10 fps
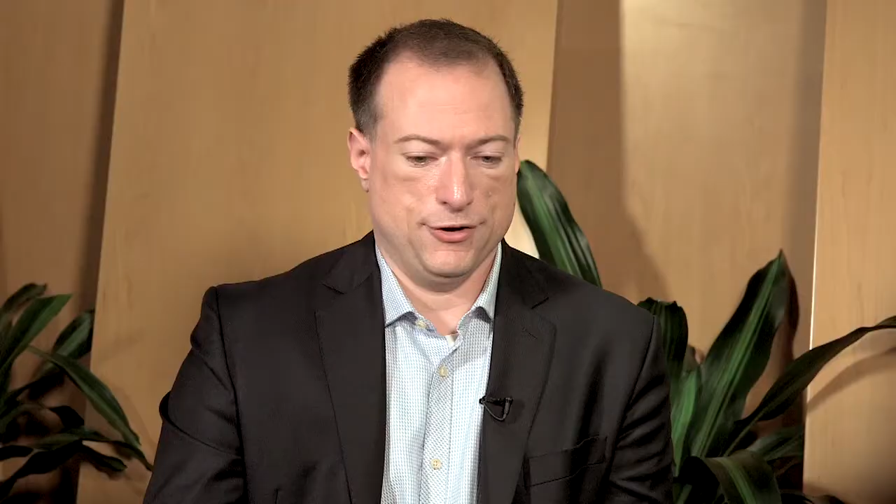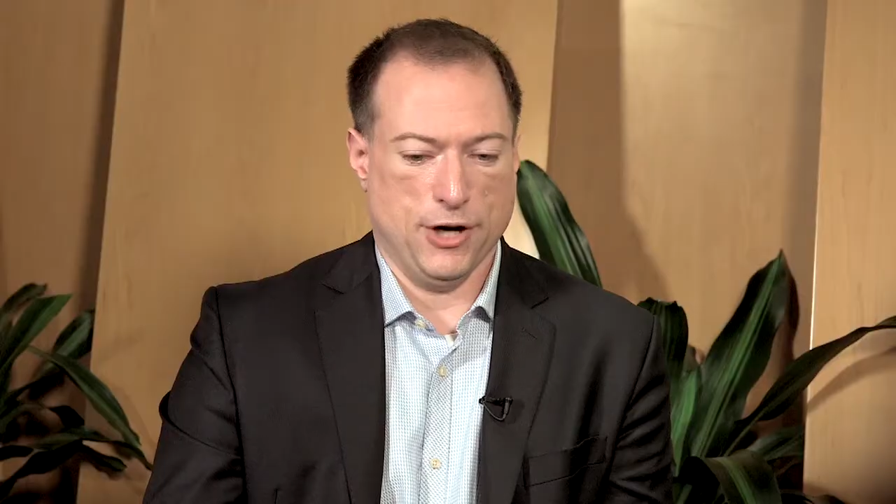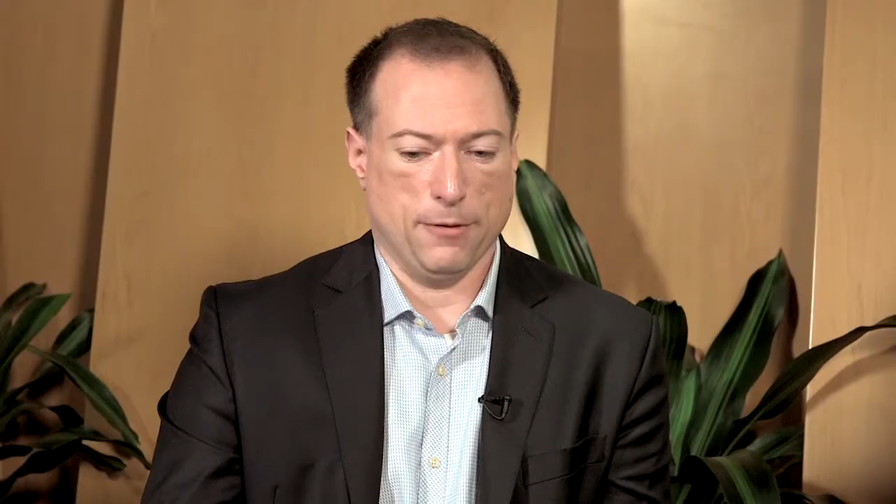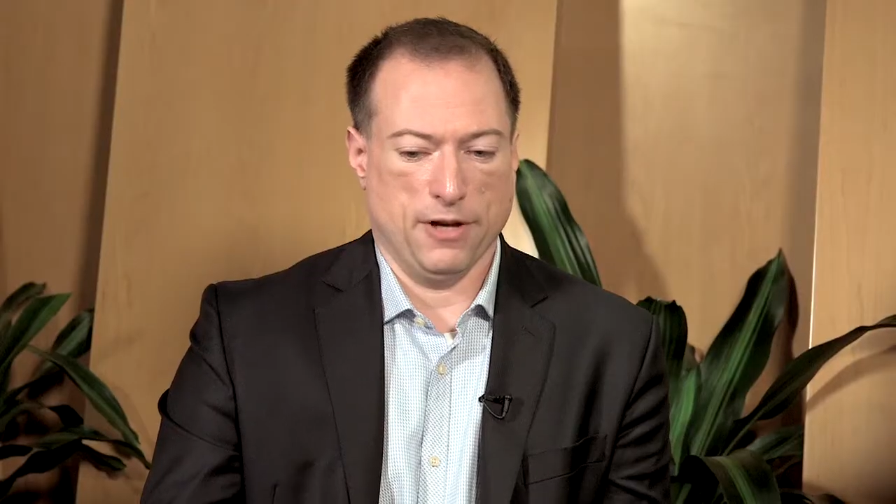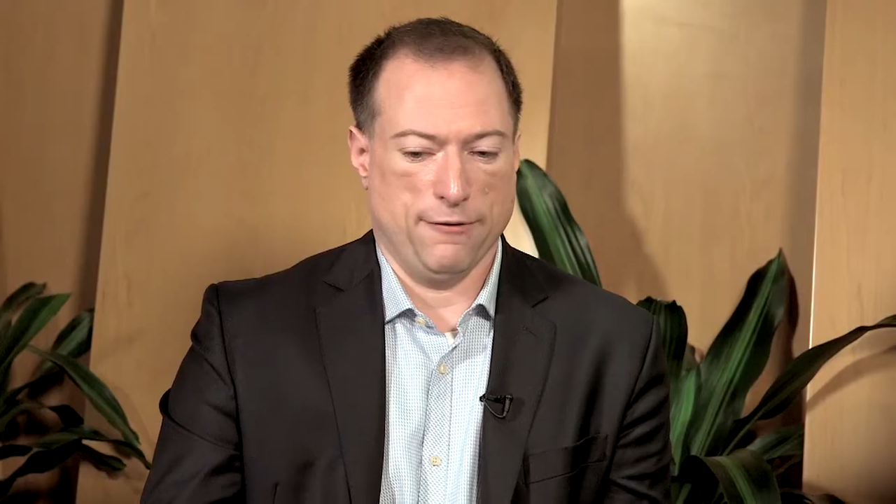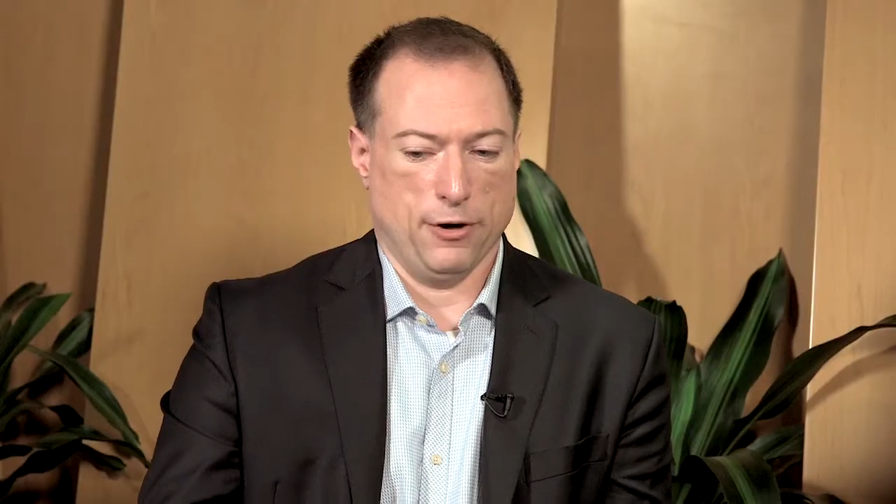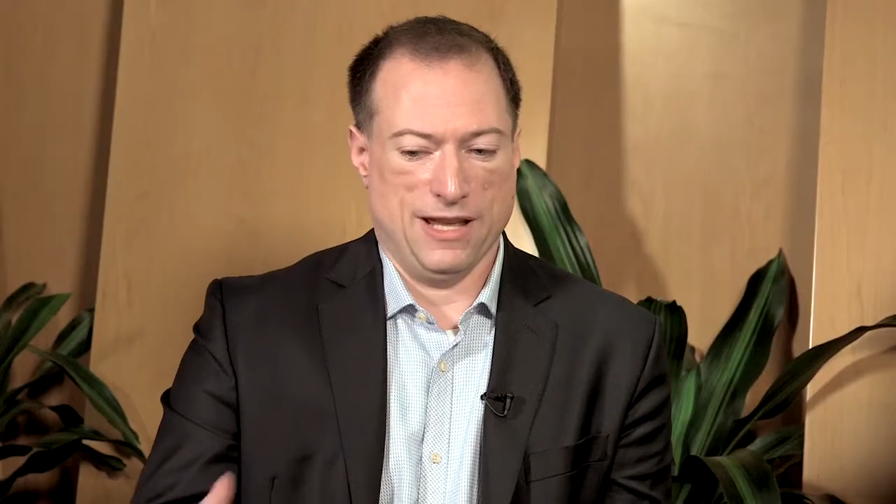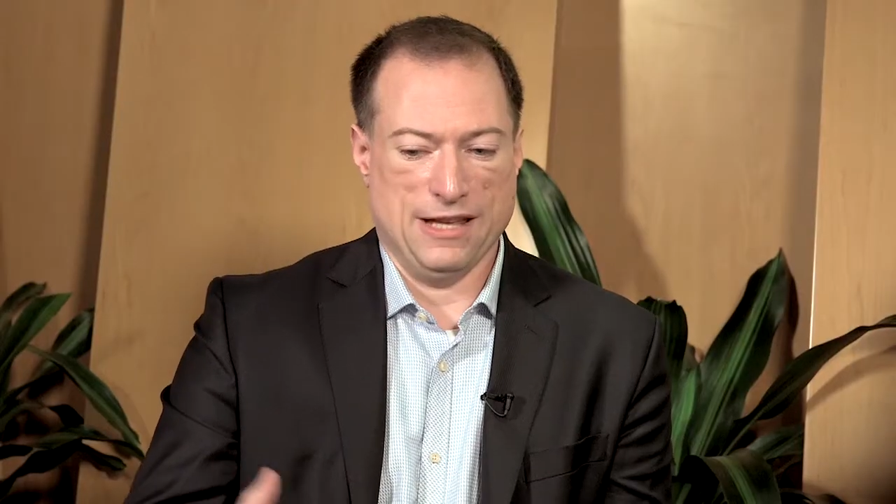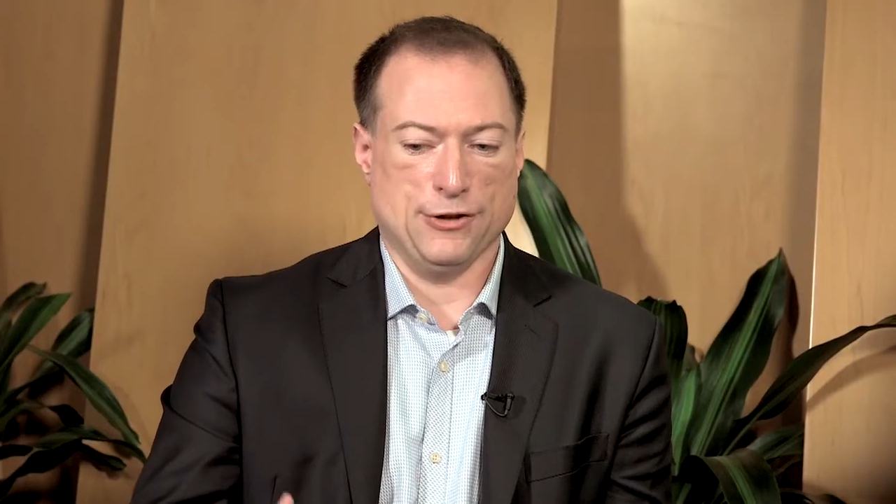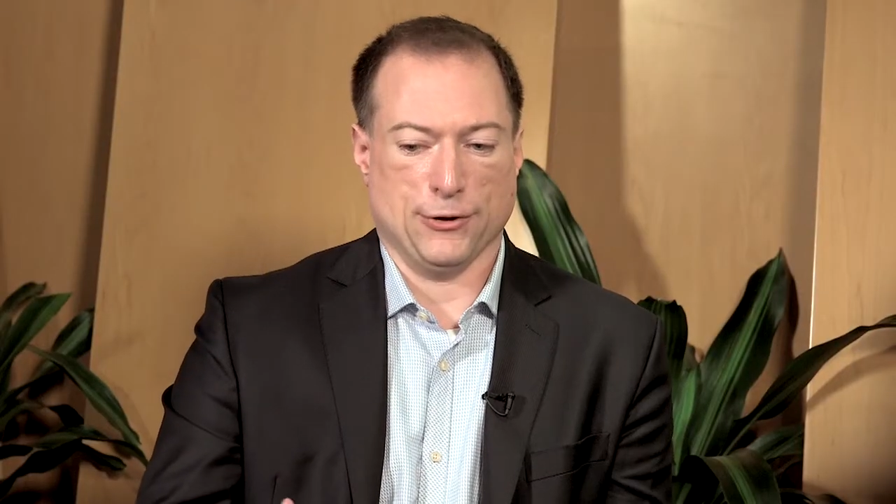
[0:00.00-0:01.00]
generally a very
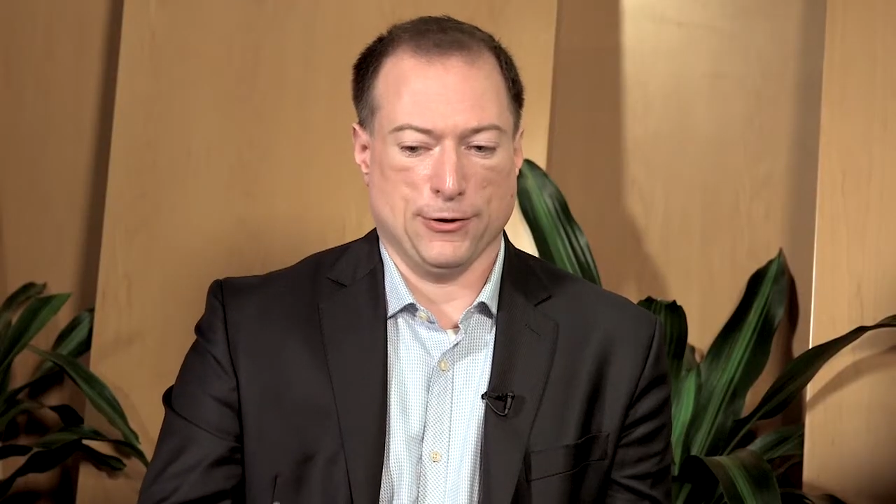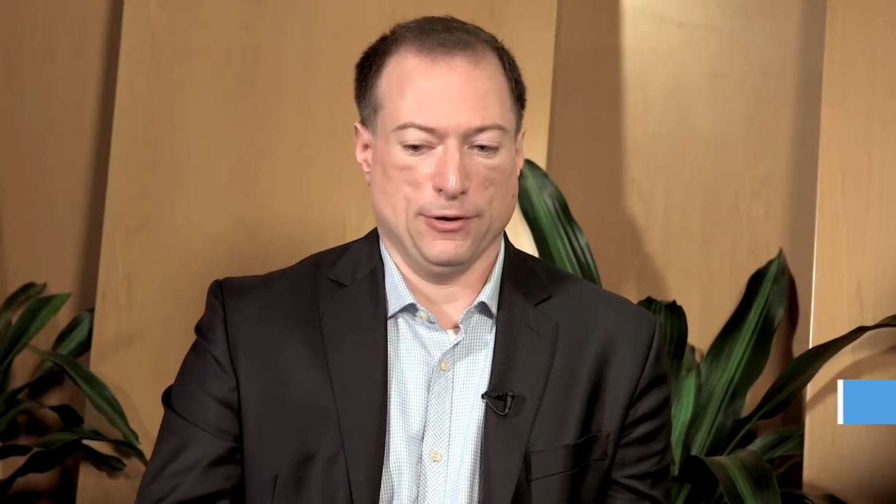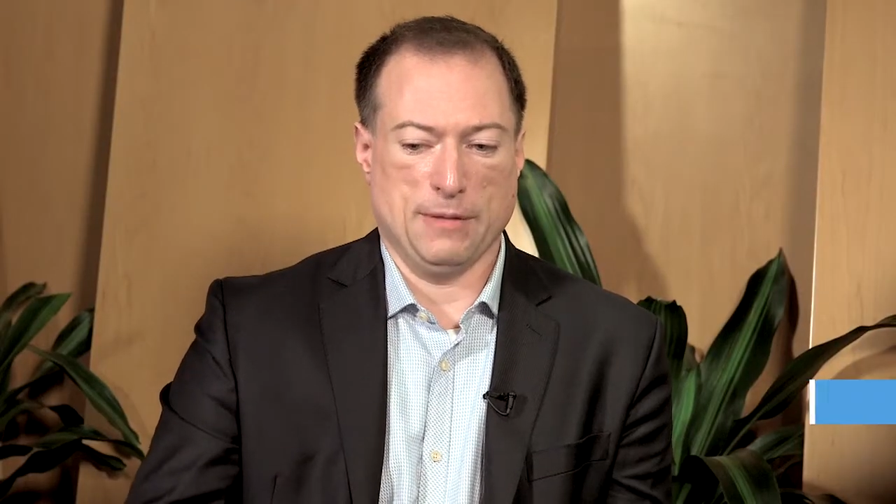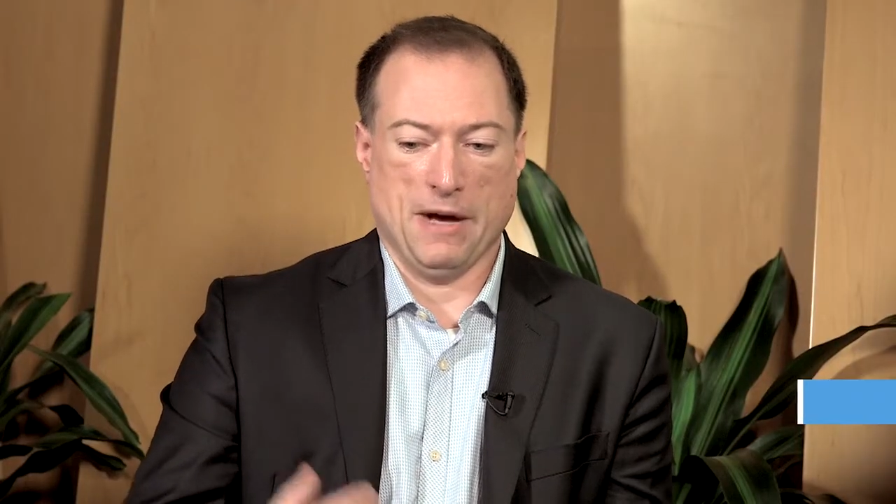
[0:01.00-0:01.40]
internally